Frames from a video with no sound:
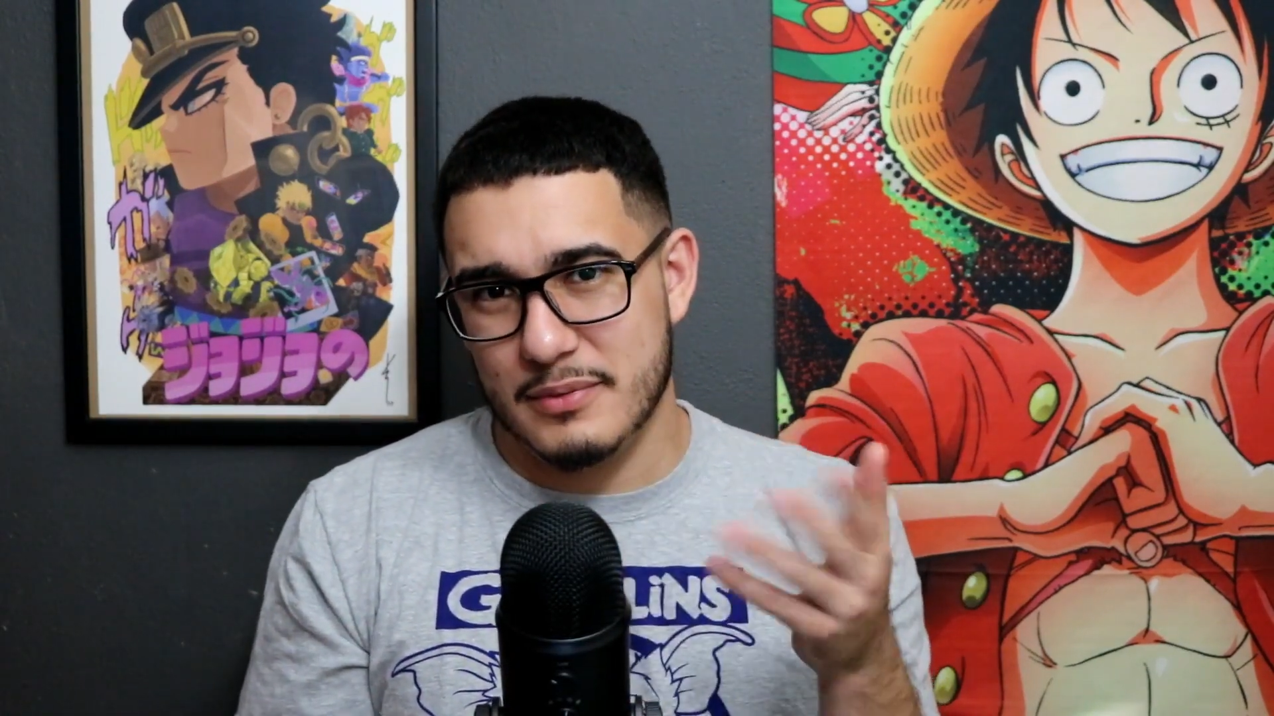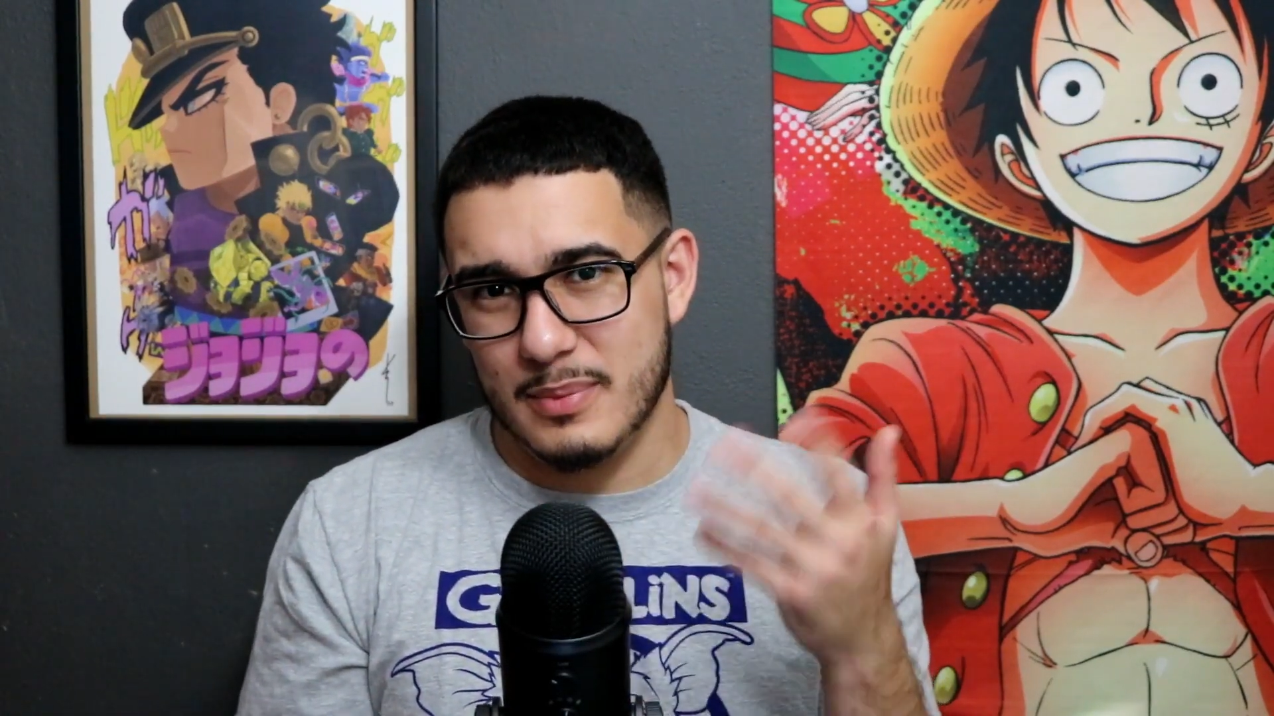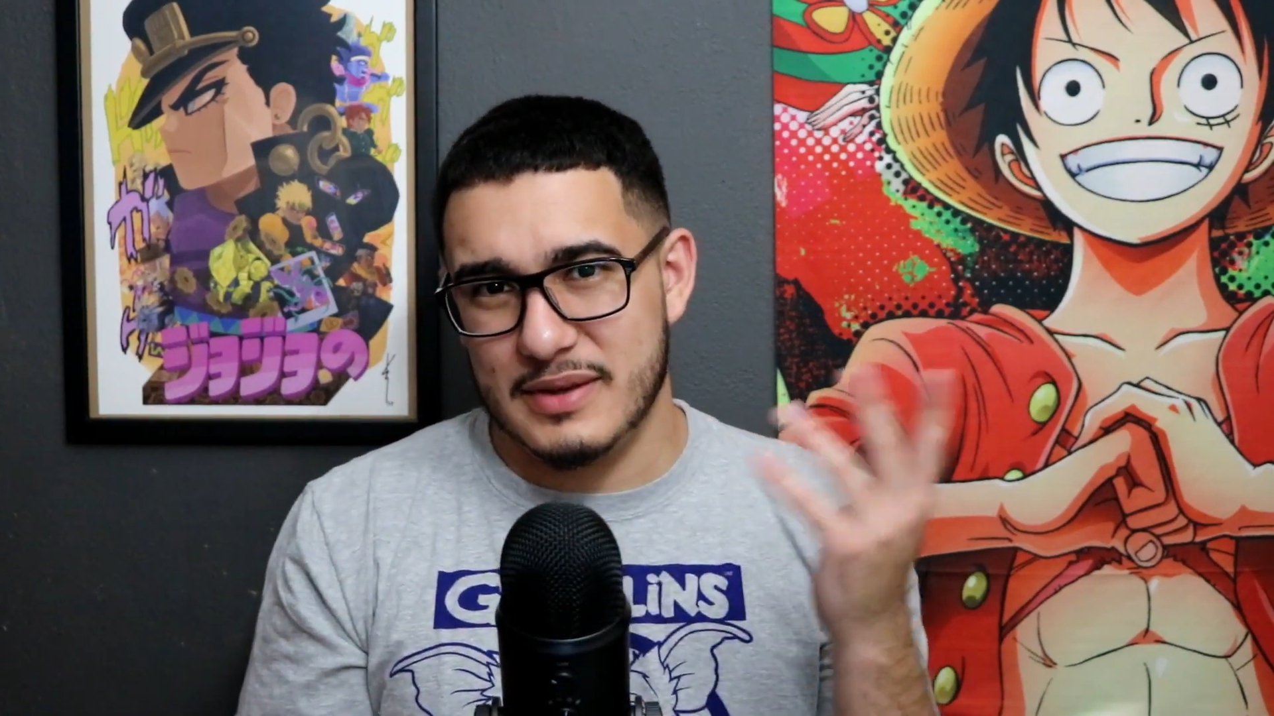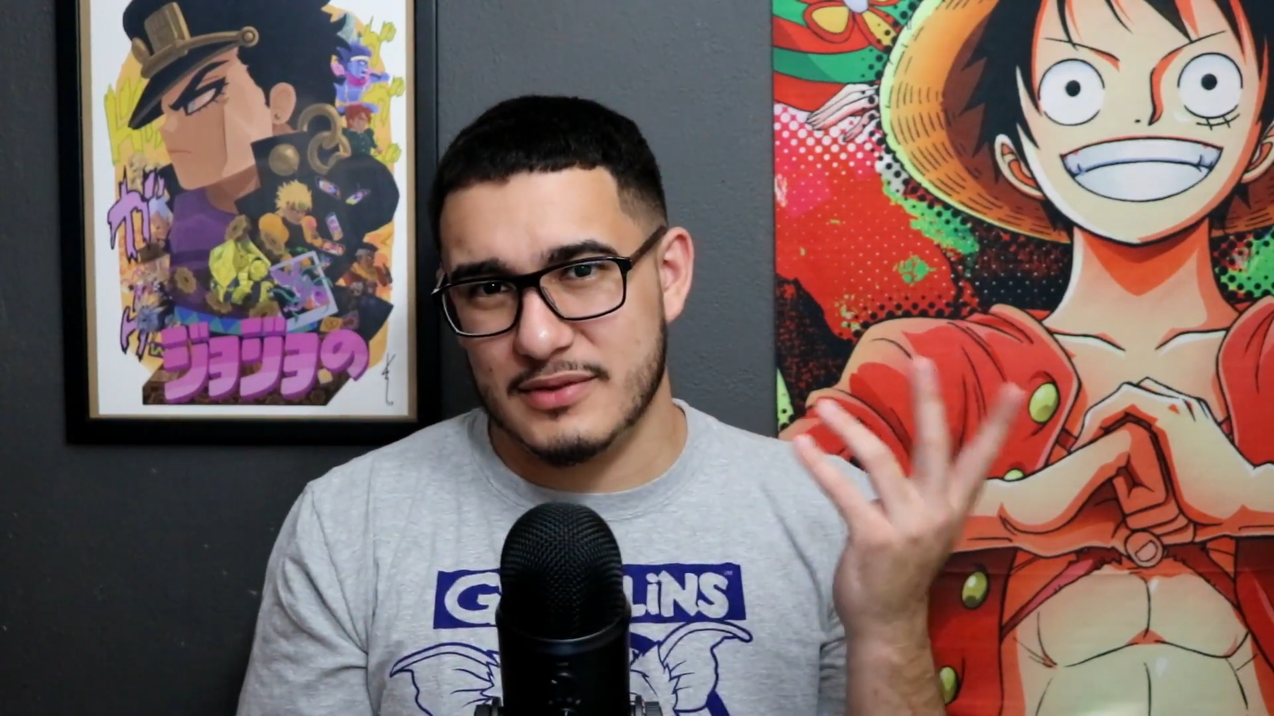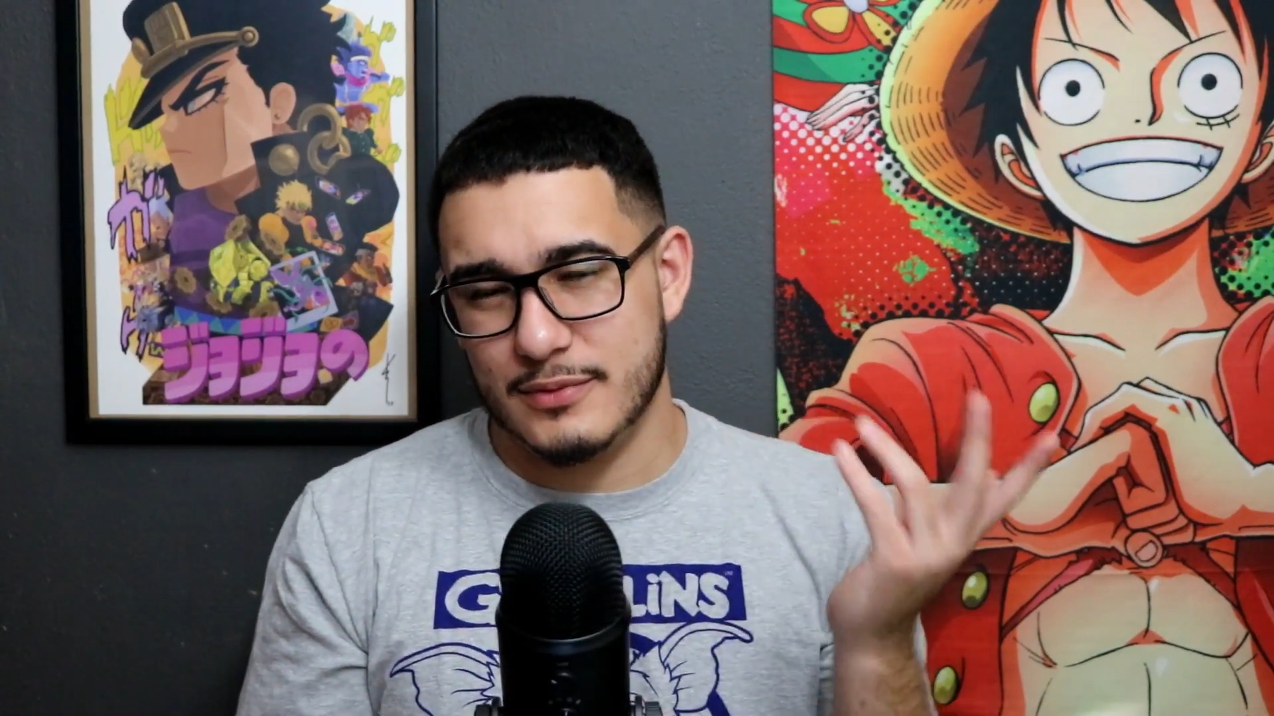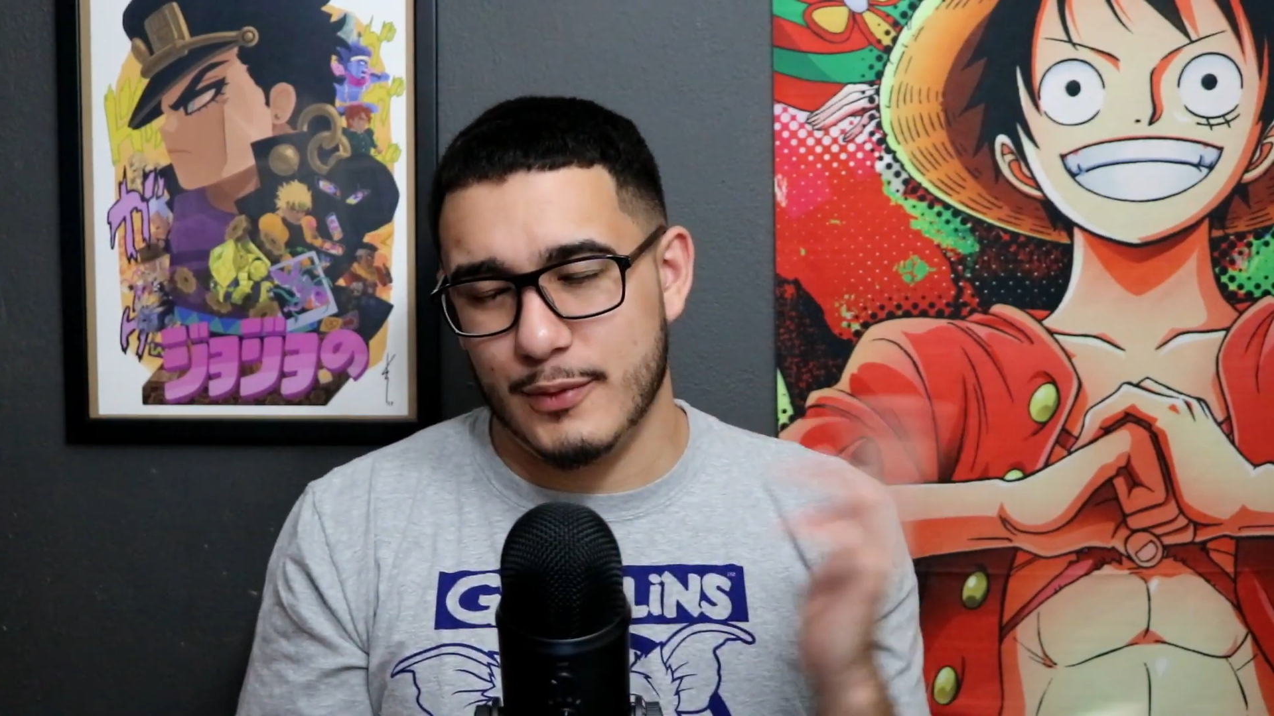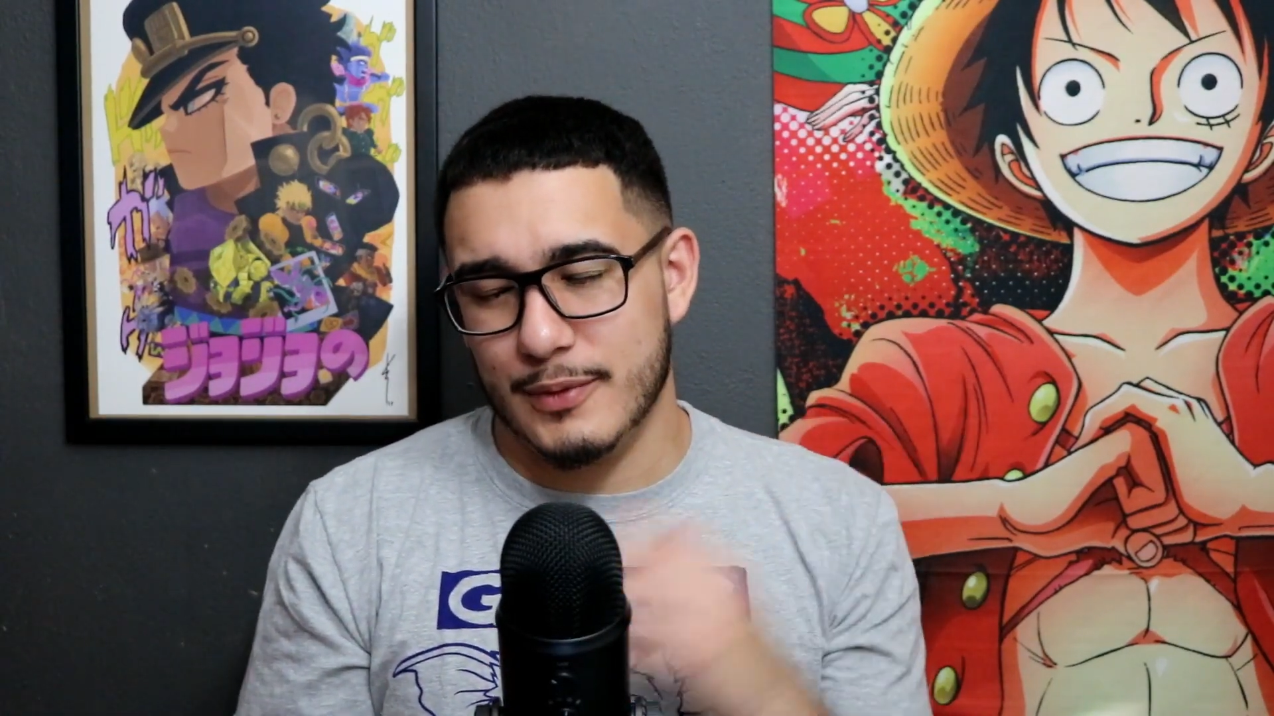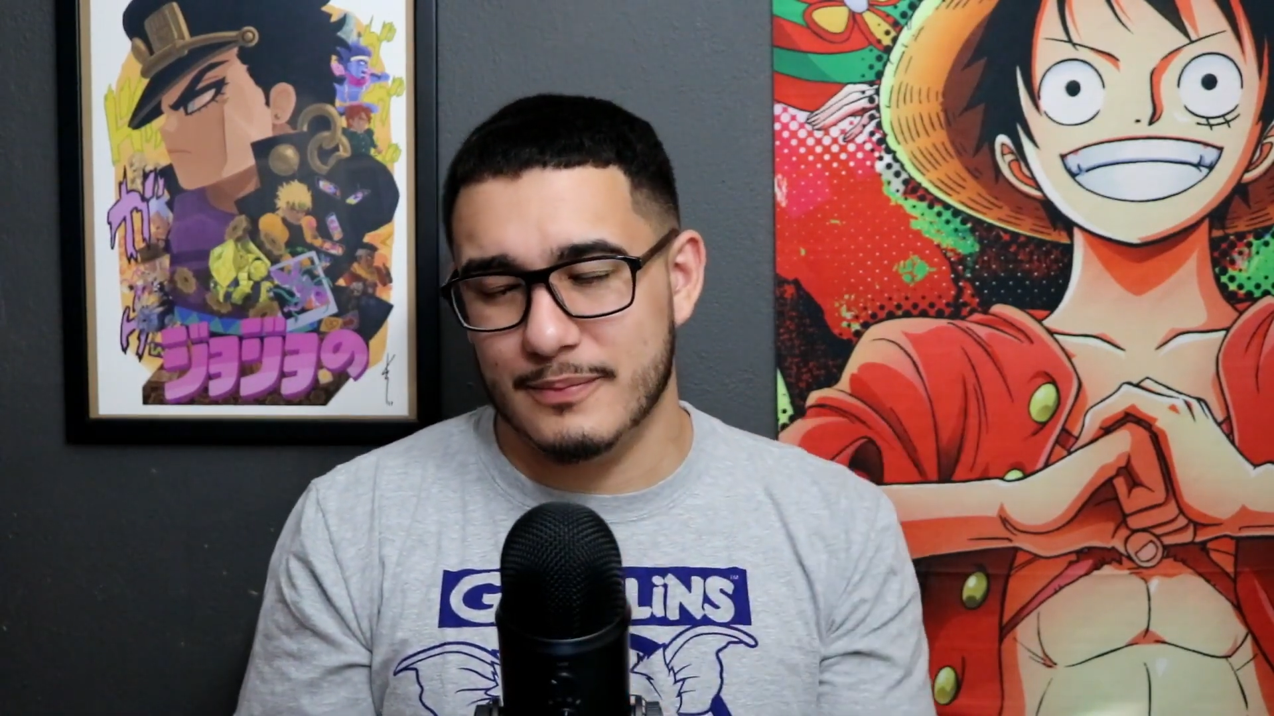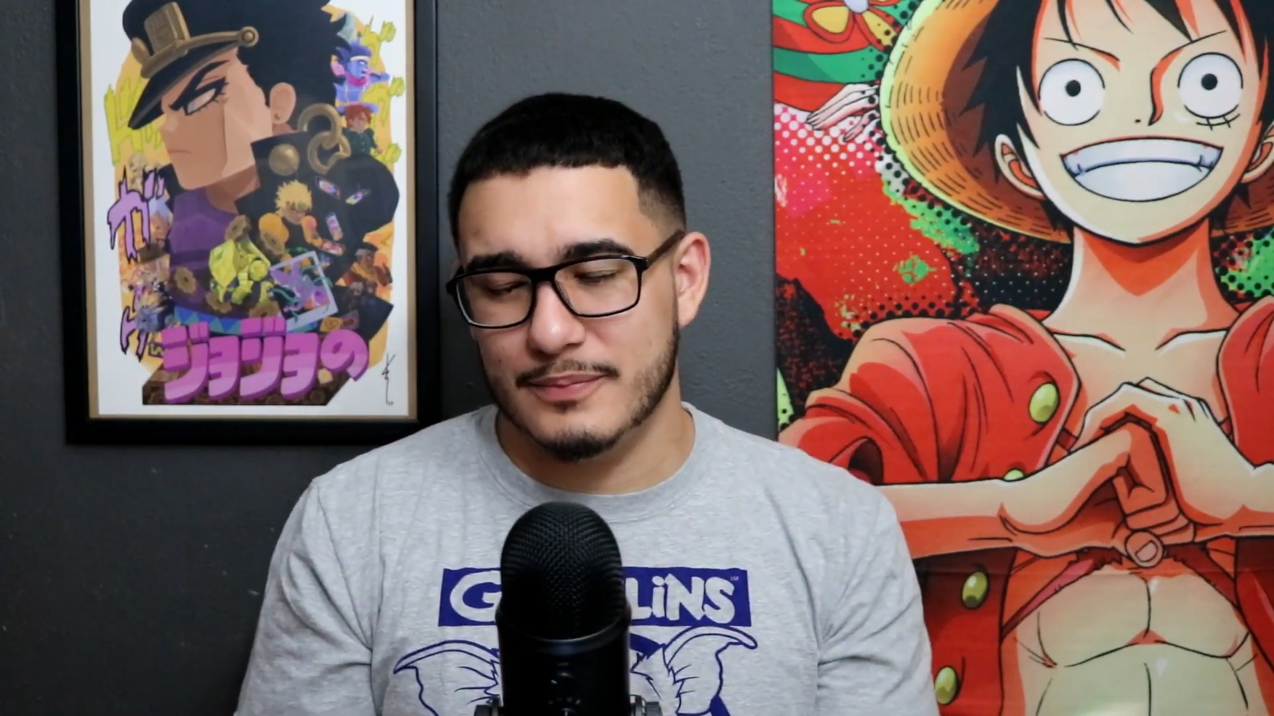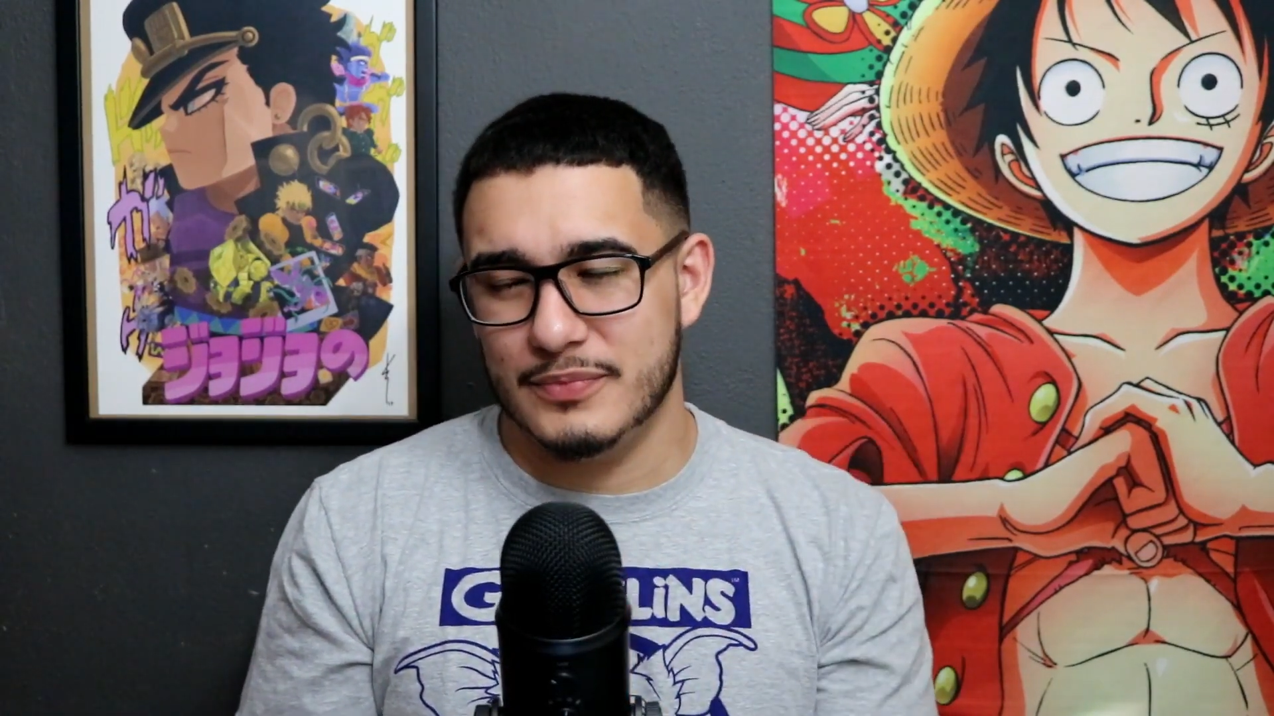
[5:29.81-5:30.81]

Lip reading: replaces 4,